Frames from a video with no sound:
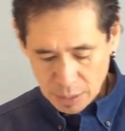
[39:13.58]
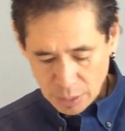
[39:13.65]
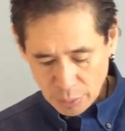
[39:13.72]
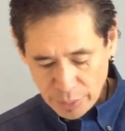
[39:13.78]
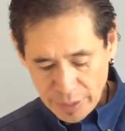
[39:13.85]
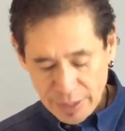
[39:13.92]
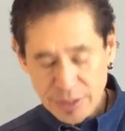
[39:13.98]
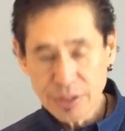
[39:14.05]

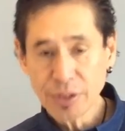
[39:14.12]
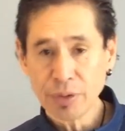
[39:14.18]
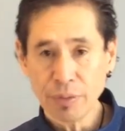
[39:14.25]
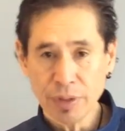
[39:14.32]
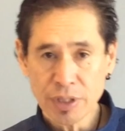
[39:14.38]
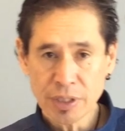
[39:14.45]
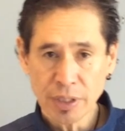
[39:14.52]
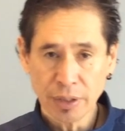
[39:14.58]
or 8
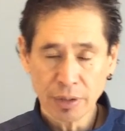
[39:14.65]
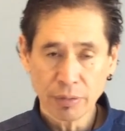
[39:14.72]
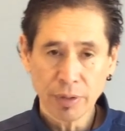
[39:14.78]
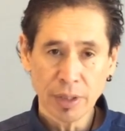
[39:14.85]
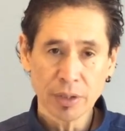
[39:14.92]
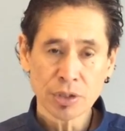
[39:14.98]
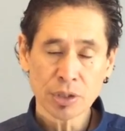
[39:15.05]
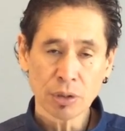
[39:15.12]
degrees
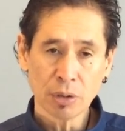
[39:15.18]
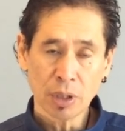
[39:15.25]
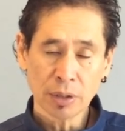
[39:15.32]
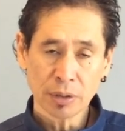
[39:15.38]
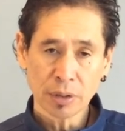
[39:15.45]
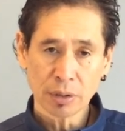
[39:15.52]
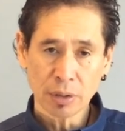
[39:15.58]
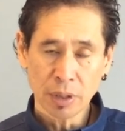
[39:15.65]
centigrade. So
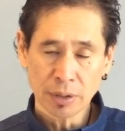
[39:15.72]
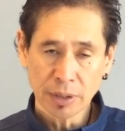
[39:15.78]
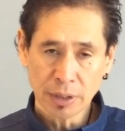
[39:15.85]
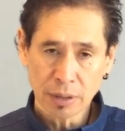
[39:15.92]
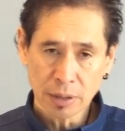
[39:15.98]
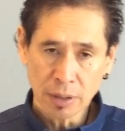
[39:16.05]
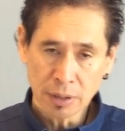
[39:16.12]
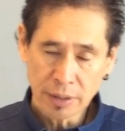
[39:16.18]
on
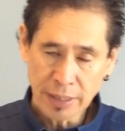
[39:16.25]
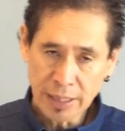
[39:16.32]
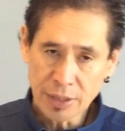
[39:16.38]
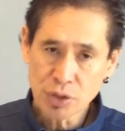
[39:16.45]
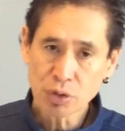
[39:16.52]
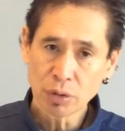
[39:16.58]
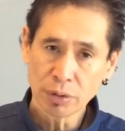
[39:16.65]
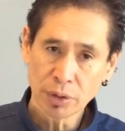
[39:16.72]
the
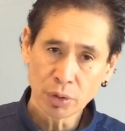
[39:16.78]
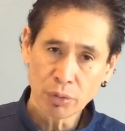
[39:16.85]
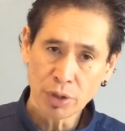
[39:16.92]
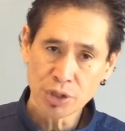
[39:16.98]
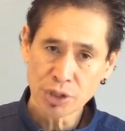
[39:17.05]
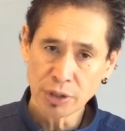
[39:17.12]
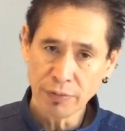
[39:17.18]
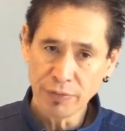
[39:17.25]
answer on the
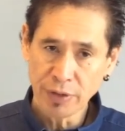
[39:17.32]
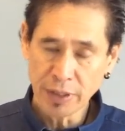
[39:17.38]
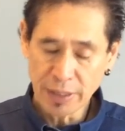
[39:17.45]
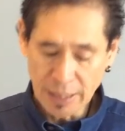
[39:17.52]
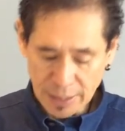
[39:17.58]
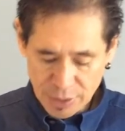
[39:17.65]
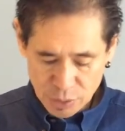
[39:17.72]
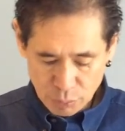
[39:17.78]
question, if you
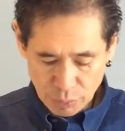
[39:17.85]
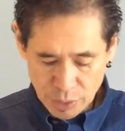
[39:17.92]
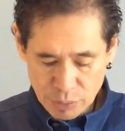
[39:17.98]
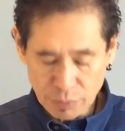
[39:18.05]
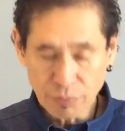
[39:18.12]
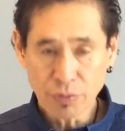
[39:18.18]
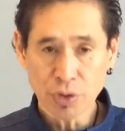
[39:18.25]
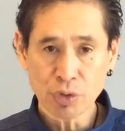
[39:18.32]
get asked what
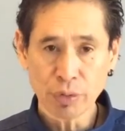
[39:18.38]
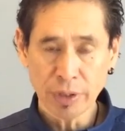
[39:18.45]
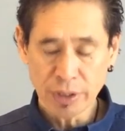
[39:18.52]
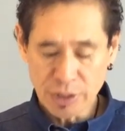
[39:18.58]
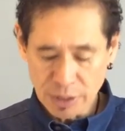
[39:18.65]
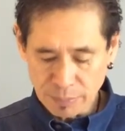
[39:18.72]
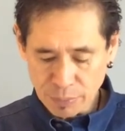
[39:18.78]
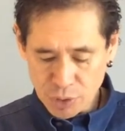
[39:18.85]
is
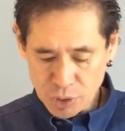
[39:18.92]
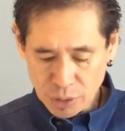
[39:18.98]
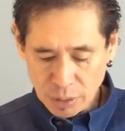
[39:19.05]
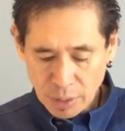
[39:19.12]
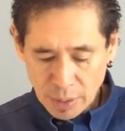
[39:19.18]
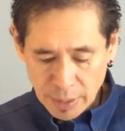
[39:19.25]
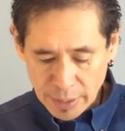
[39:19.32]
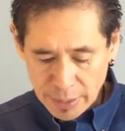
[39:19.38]
refrigerated
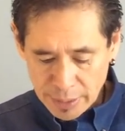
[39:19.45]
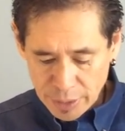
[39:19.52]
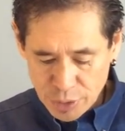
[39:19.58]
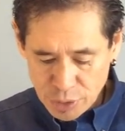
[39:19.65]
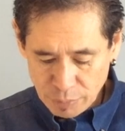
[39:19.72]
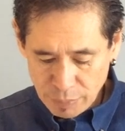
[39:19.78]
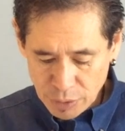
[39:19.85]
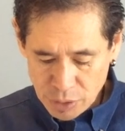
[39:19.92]
temperature, it
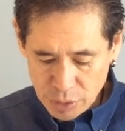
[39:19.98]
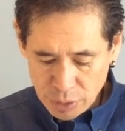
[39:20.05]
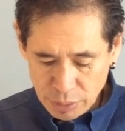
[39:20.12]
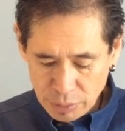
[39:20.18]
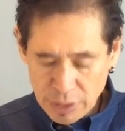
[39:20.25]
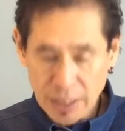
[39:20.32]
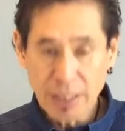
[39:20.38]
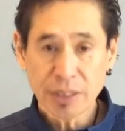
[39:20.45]
should be
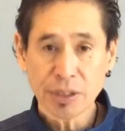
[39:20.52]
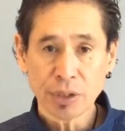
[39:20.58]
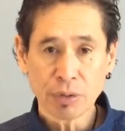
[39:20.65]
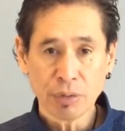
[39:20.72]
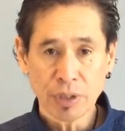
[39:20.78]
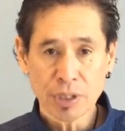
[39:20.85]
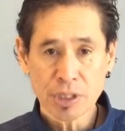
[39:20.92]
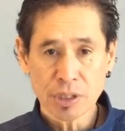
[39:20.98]
2 to 8
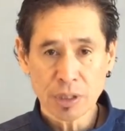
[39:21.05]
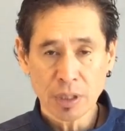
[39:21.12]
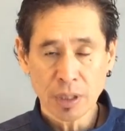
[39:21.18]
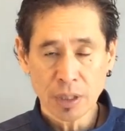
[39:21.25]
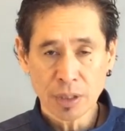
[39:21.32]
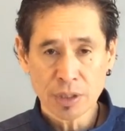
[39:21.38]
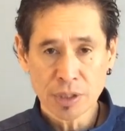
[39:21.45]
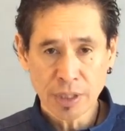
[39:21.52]
degrees
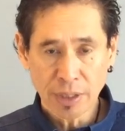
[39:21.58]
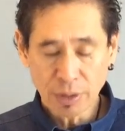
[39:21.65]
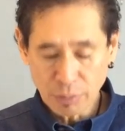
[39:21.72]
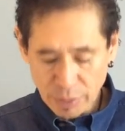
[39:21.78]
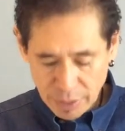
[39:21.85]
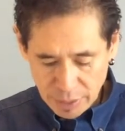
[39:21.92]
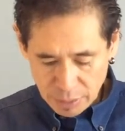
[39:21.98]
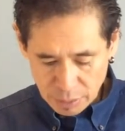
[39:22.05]

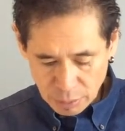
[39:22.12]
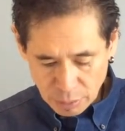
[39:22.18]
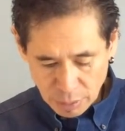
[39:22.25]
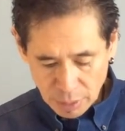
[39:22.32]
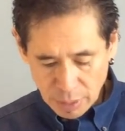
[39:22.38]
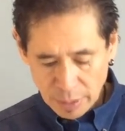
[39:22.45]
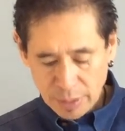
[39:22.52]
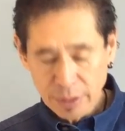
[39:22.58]
centigrade
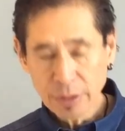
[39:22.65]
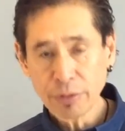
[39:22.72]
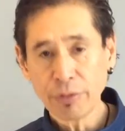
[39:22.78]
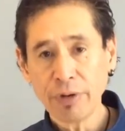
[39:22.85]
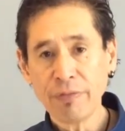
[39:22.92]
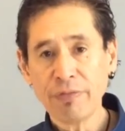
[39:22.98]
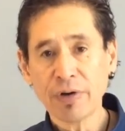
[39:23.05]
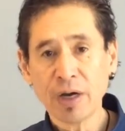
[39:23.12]
or
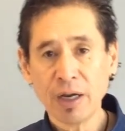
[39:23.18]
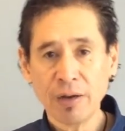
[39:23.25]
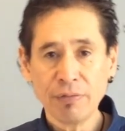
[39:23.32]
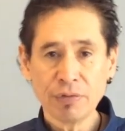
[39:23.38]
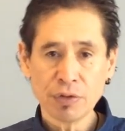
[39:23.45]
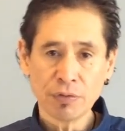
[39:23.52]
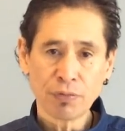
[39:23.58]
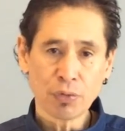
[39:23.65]

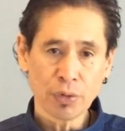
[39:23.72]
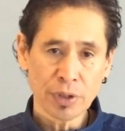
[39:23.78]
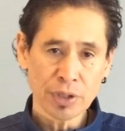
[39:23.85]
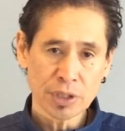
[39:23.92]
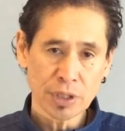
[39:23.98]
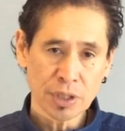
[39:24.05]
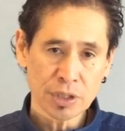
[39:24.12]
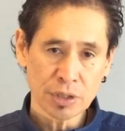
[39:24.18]
35 to
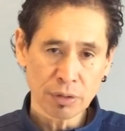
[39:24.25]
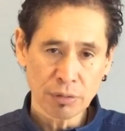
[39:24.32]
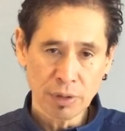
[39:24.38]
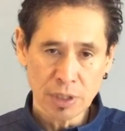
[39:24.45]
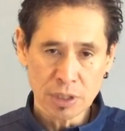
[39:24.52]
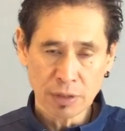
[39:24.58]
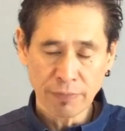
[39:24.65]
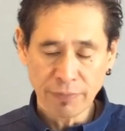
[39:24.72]
46
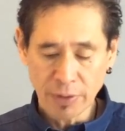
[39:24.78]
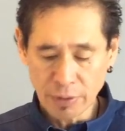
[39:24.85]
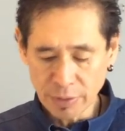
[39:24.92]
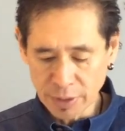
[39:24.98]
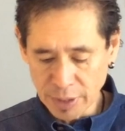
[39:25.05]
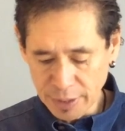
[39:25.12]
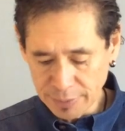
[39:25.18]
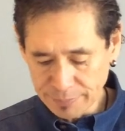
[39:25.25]
degrees
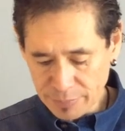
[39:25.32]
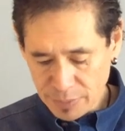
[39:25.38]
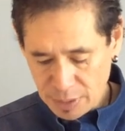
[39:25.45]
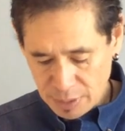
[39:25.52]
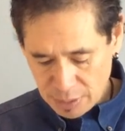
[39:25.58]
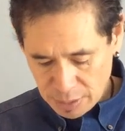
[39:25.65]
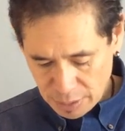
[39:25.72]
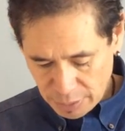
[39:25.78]
Fahrenheit.
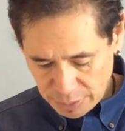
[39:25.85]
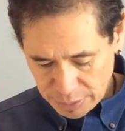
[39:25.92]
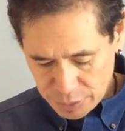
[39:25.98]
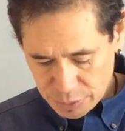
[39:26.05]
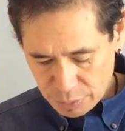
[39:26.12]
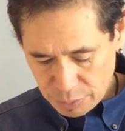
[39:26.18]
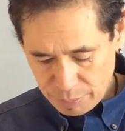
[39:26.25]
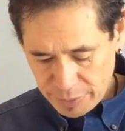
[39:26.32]
All right,
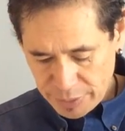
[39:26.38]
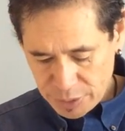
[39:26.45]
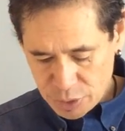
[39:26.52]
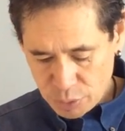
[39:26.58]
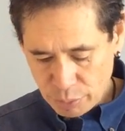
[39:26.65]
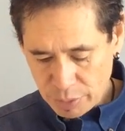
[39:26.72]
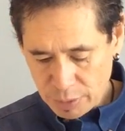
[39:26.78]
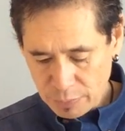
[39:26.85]
let's go to
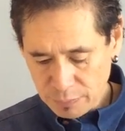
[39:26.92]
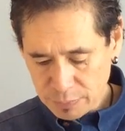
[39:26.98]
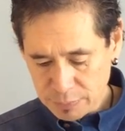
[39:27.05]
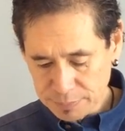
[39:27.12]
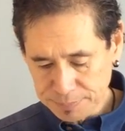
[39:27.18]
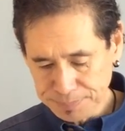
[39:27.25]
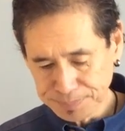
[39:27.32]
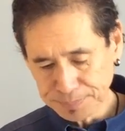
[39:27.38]
page
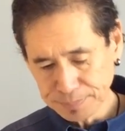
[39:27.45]
12.